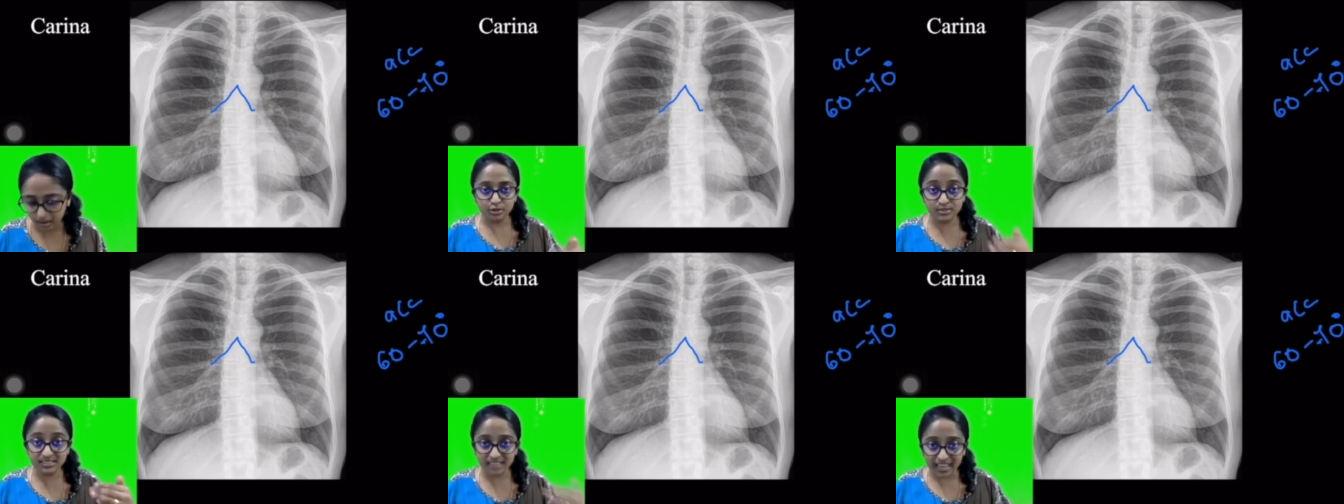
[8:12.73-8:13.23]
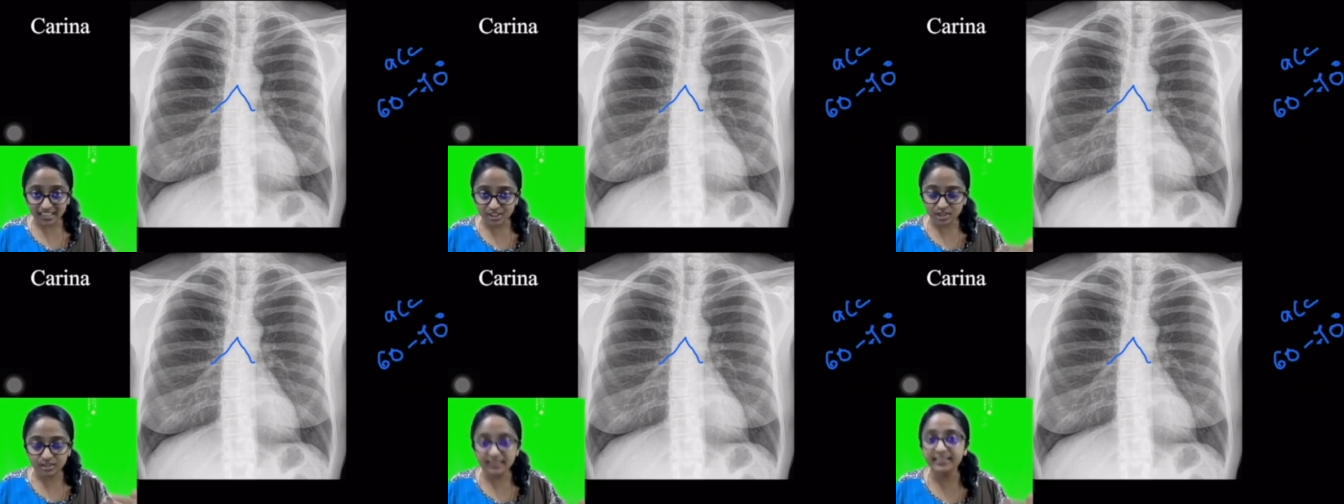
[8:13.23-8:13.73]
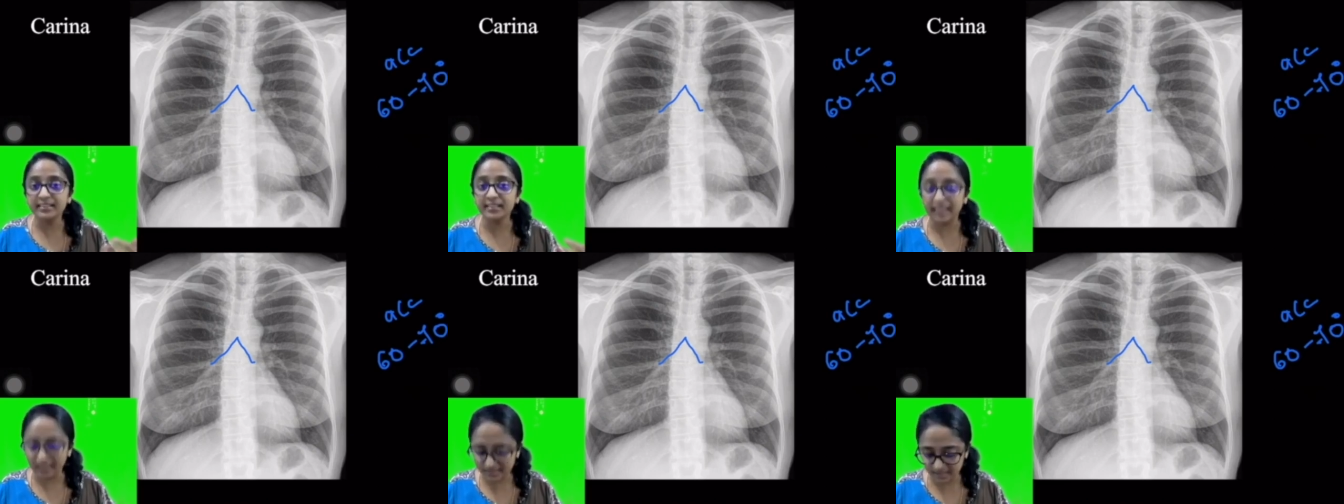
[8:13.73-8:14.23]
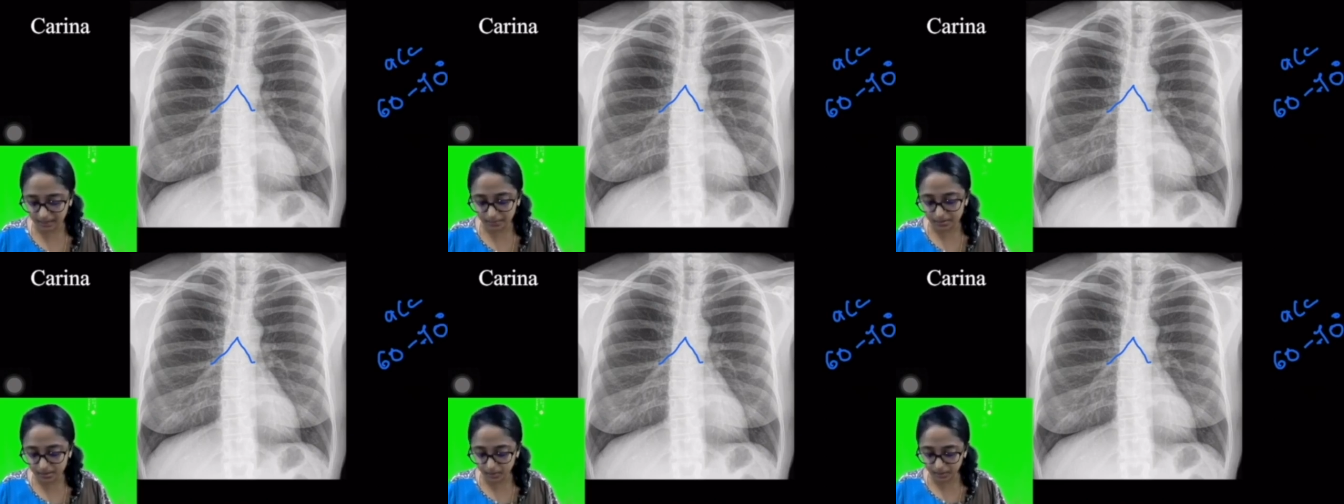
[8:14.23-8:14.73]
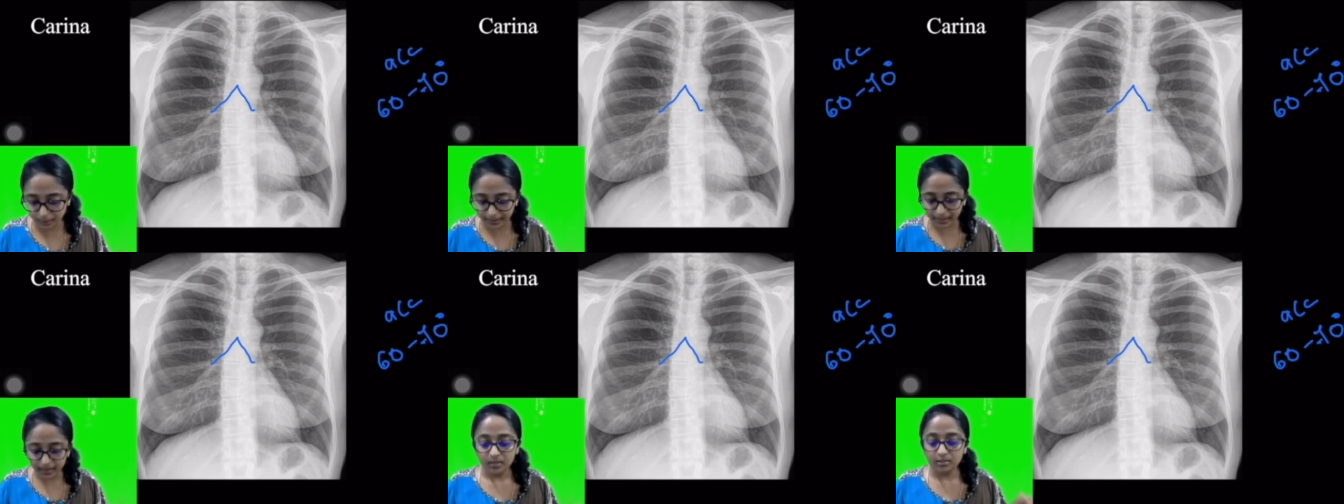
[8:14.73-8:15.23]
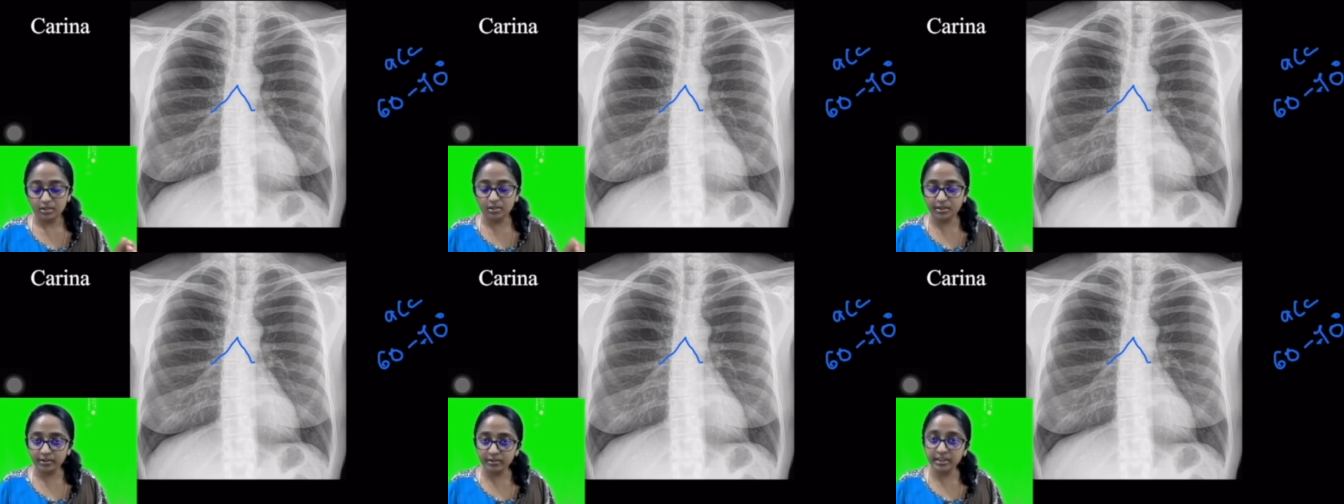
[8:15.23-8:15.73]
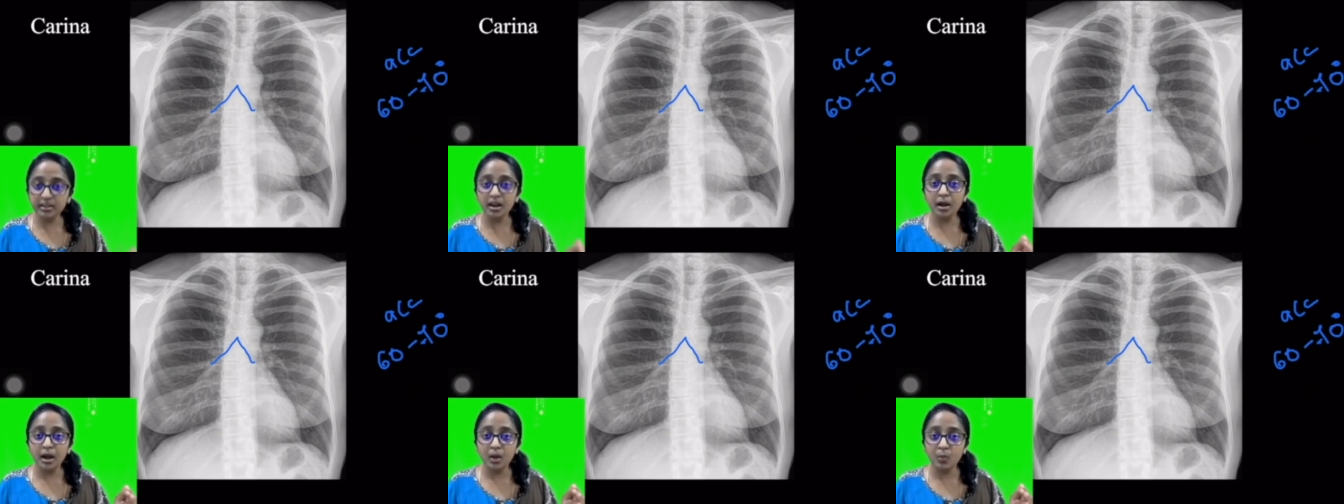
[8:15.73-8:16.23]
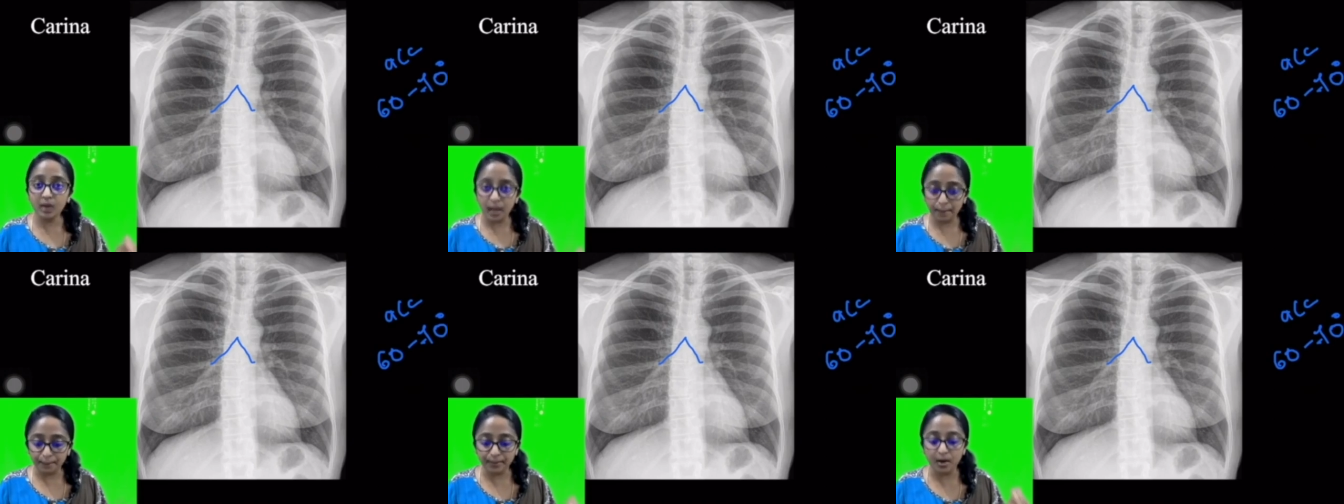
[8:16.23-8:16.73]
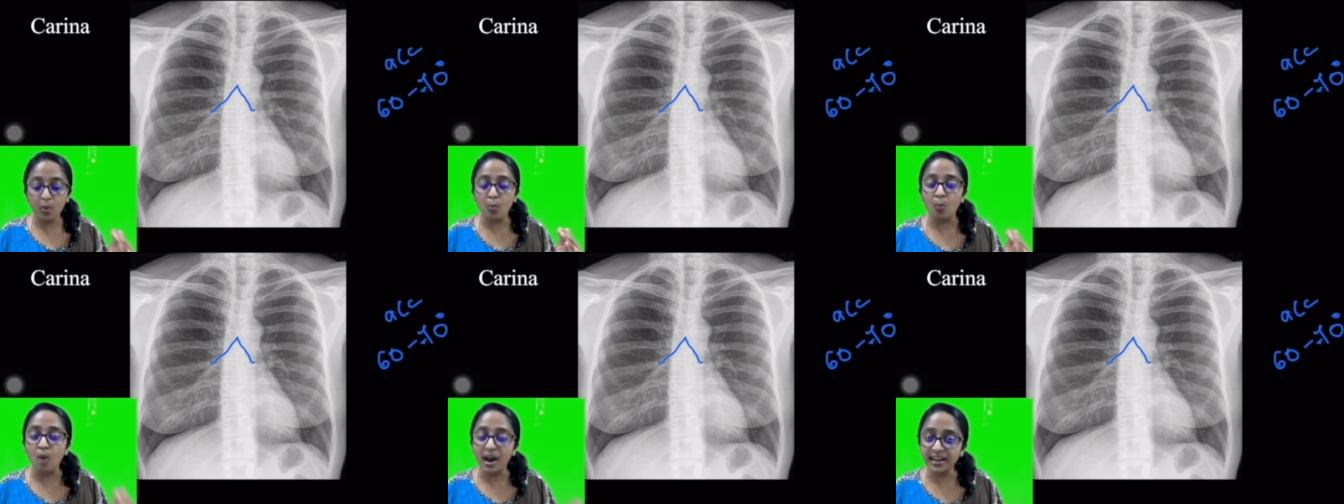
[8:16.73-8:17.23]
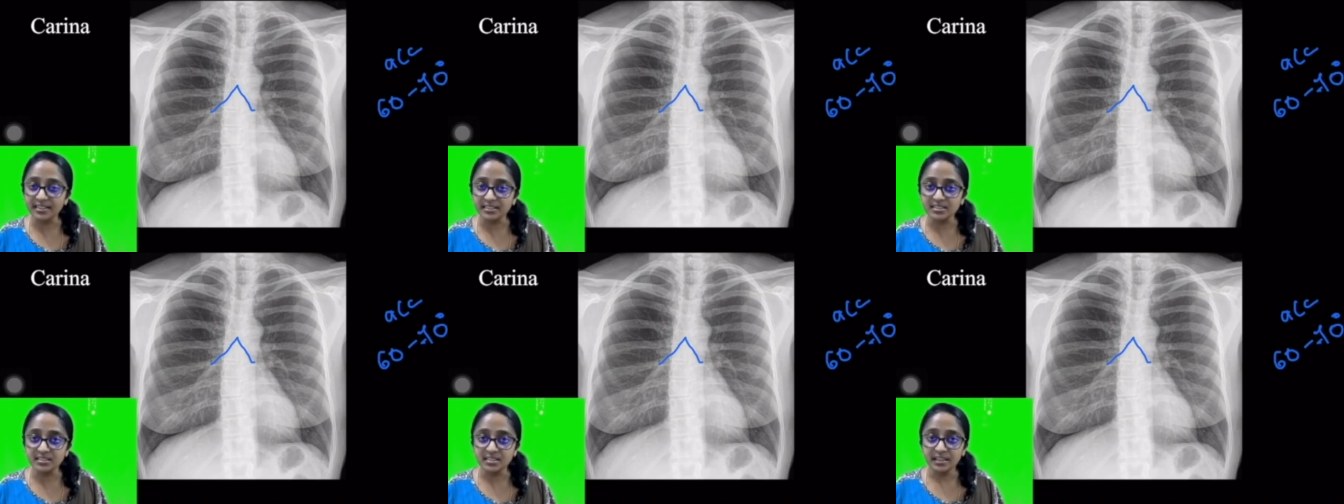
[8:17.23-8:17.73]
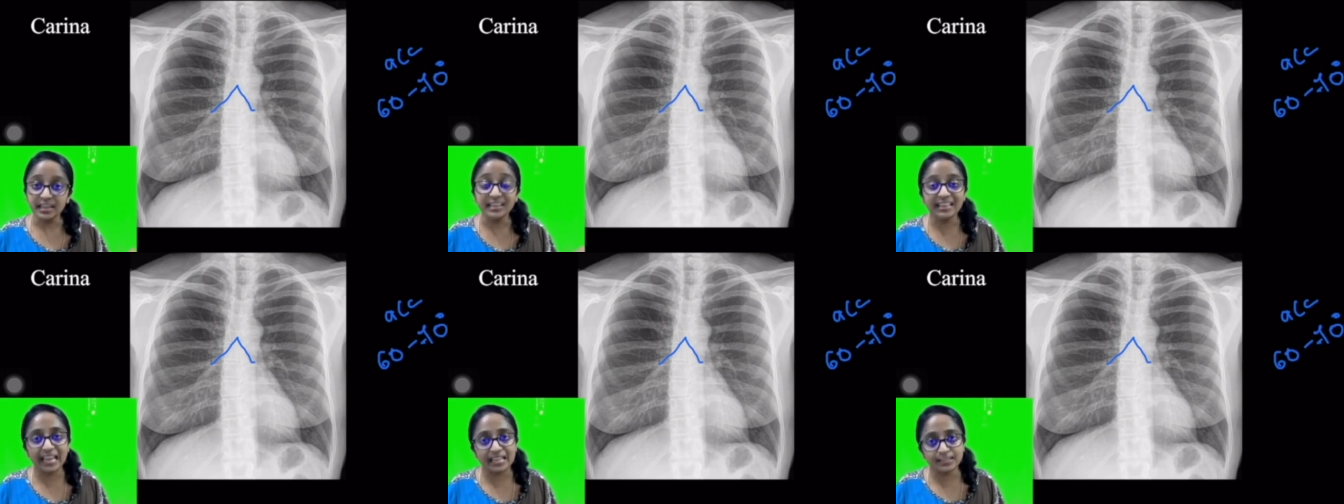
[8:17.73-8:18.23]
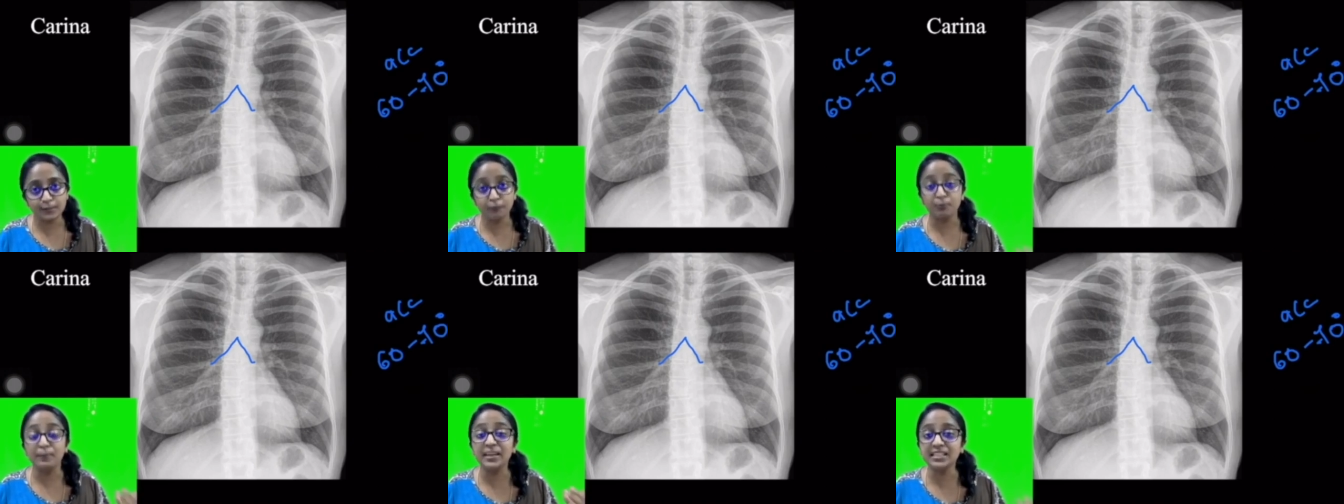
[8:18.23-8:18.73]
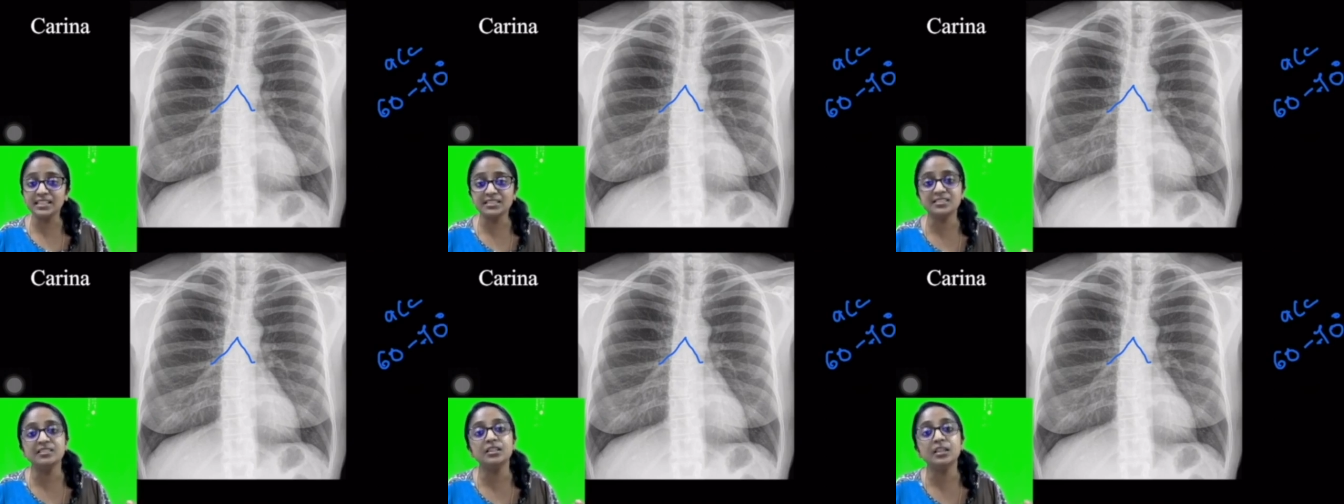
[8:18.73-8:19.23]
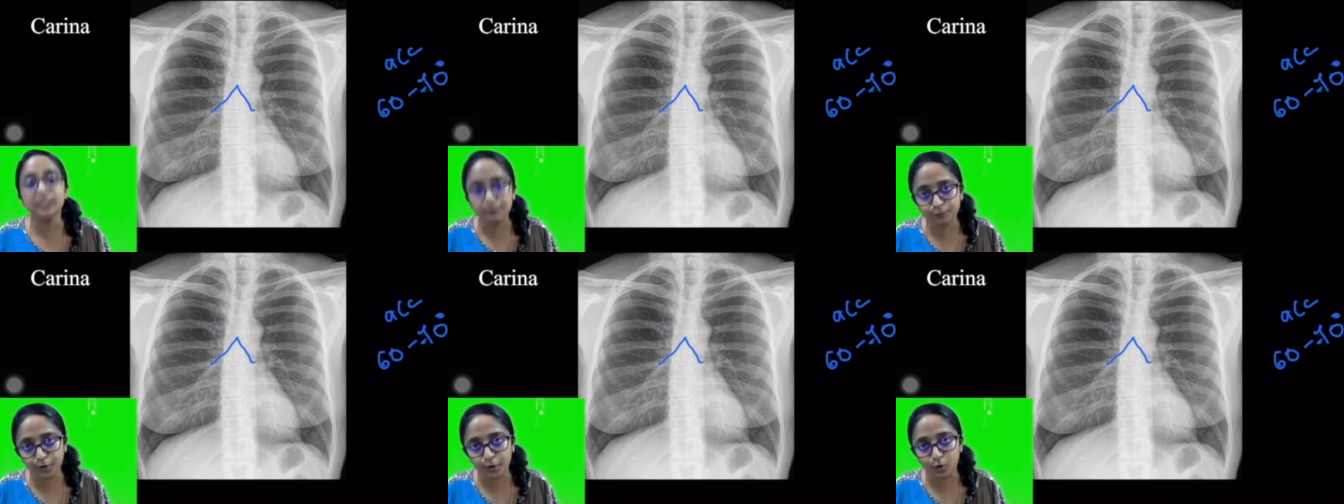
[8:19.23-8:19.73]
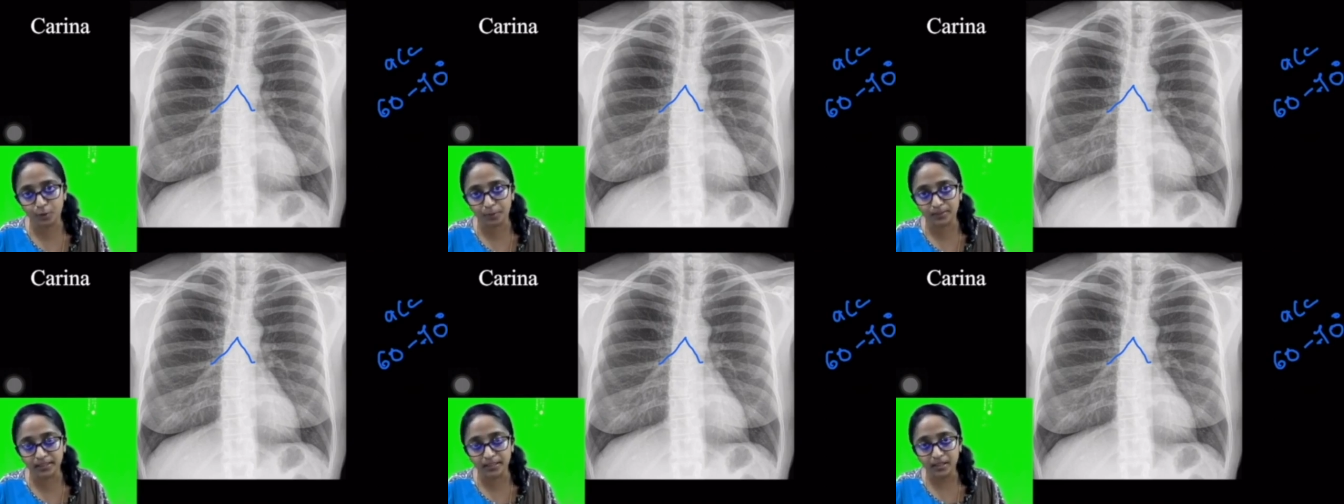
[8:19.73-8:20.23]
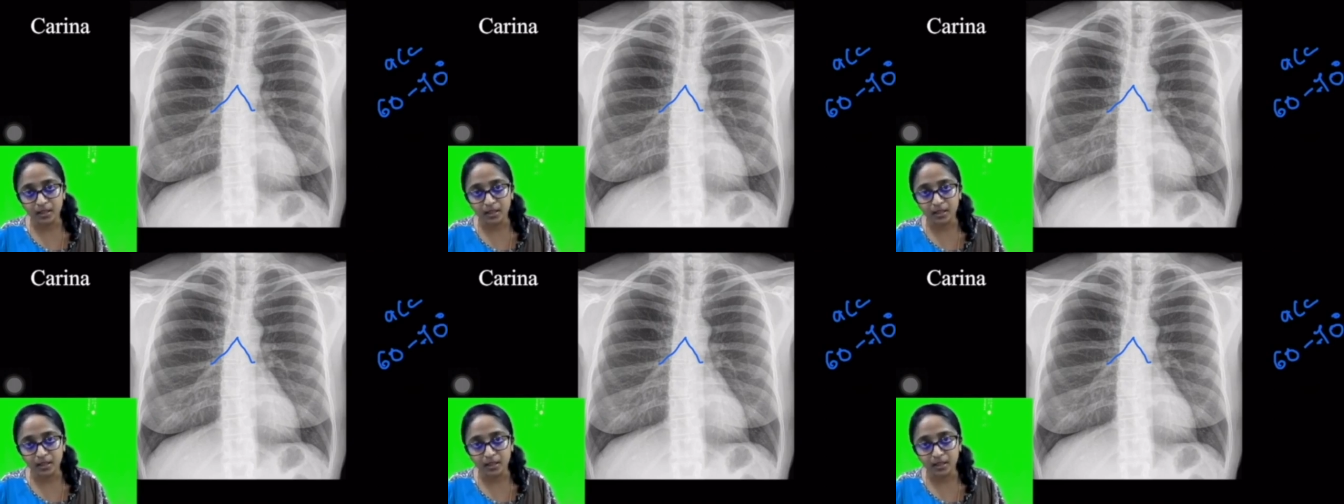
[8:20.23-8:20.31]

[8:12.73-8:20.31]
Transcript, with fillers: To cite clinical examples would be the carina will appear widened in case of mediastinal lymphadenopathy,